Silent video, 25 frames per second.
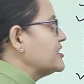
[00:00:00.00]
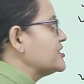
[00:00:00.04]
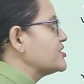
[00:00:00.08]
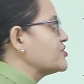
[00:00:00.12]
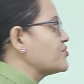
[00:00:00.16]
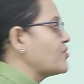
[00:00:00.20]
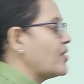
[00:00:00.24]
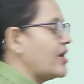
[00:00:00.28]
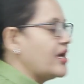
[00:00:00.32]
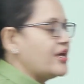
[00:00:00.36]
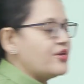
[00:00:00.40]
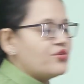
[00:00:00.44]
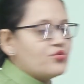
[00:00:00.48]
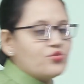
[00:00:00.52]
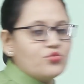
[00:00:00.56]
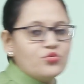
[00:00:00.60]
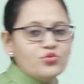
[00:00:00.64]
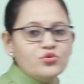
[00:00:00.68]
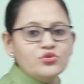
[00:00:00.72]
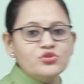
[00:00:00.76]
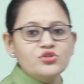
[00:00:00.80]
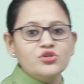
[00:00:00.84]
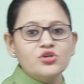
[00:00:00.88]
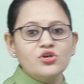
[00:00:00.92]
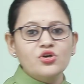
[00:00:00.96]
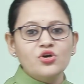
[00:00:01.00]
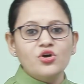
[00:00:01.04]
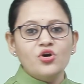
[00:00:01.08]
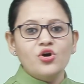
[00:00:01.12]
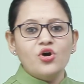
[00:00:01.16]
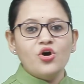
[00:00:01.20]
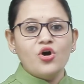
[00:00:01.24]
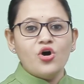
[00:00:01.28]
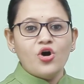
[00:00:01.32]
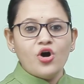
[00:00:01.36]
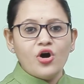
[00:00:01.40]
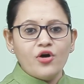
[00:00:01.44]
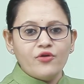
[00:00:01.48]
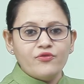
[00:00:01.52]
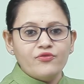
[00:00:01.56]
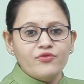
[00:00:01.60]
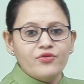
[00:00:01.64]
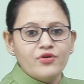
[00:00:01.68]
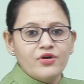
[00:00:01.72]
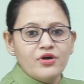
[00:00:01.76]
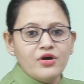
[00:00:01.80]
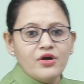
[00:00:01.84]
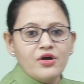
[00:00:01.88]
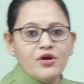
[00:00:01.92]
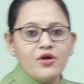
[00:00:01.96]
the square root of
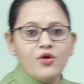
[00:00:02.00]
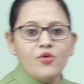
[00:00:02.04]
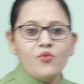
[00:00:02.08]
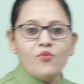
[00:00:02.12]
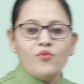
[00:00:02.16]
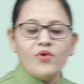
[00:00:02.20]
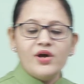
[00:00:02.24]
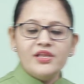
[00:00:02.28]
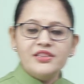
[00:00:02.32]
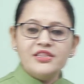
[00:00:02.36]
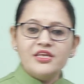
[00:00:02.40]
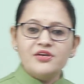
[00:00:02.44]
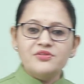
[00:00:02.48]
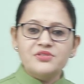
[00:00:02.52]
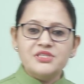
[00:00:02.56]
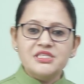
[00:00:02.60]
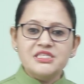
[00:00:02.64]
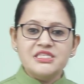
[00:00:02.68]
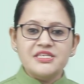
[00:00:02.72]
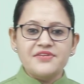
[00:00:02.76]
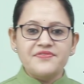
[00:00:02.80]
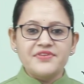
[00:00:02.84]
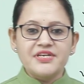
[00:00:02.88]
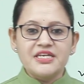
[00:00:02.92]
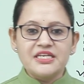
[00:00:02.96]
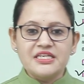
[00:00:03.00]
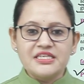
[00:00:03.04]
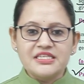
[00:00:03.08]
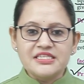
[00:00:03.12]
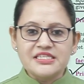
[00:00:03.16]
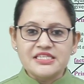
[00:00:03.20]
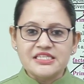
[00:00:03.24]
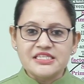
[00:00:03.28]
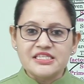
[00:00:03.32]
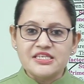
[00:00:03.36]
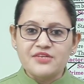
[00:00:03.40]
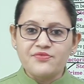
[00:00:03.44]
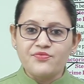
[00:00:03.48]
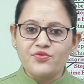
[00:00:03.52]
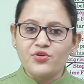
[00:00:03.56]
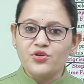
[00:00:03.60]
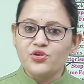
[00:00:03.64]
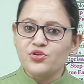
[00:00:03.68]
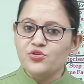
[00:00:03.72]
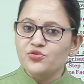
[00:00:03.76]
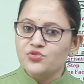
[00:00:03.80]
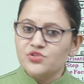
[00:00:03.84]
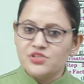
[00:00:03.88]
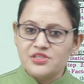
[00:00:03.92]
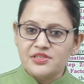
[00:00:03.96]
1764
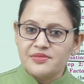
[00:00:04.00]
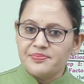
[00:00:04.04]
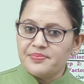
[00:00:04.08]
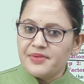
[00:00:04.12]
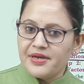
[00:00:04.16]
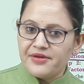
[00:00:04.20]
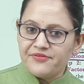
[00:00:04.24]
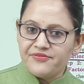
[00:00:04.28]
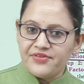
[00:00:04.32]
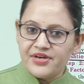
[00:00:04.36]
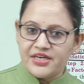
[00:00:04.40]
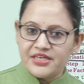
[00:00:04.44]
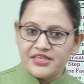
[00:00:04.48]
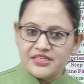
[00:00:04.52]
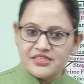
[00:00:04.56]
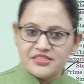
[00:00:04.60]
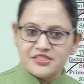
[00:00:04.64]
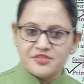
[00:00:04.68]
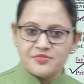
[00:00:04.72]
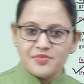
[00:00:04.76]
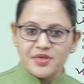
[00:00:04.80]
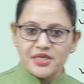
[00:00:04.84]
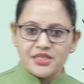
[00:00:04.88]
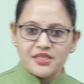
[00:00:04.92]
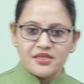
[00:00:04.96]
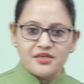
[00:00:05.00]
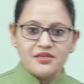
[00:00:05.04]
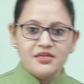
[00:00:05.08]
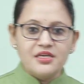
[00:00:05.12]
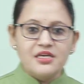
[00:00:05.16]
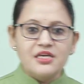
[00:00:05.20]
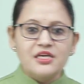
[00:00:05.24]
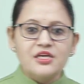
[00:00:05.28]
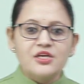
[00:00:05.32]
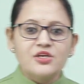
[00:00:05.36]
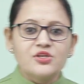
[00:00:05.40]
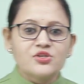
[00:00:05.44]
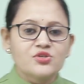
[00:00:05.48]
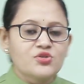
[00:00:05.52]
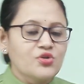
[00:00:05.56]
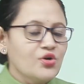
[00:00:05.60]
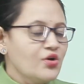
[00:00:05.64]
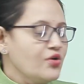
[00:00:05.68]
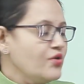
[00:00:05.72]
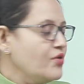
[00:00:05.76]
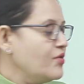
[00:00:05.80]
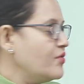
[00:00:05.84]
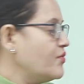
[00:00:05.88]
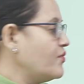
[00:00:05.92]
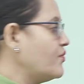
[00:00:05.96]
using the prime factorization method. So,
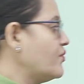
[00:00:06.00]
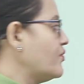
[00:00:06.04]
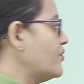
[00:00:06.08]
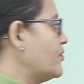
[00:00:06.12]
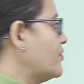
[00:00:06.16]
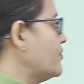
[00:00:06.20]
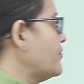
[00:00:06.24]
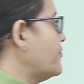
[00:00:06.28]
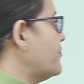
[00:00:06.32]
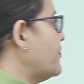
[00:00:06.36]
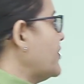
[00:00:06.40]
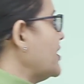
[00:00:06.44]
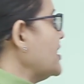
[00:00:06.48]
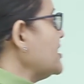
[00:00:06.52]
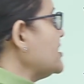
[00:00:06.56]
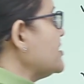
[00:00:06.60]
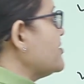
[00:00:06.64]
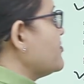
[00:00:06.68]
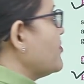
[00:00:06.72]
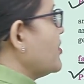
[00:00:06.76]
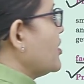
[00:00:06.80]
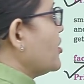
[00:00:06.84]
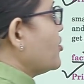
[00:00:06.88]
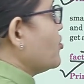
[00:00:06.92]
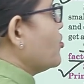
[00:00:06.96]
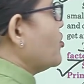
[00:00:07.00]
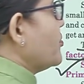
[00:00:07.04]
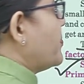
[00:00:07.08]
first we will do